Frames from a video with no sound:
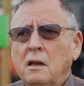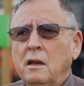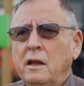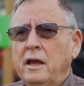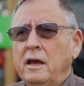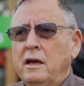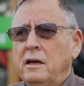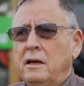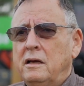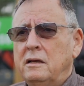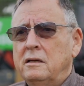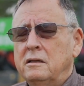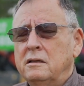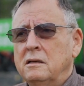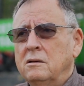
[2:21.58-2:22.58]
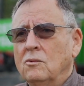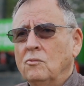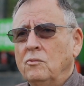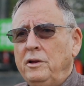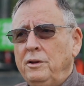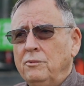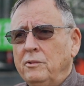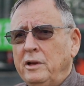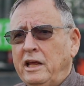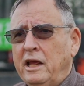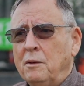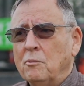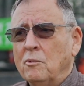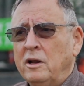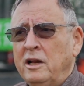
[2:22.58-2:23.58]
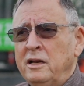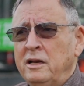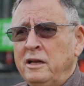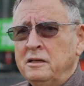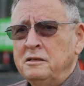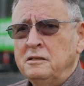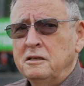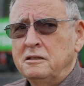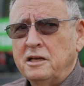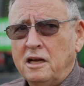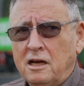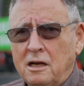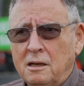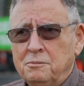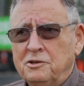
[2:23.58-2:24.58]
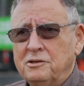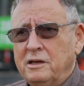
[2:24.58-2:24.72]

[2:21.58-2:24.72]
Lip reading: And we kept running into jobs,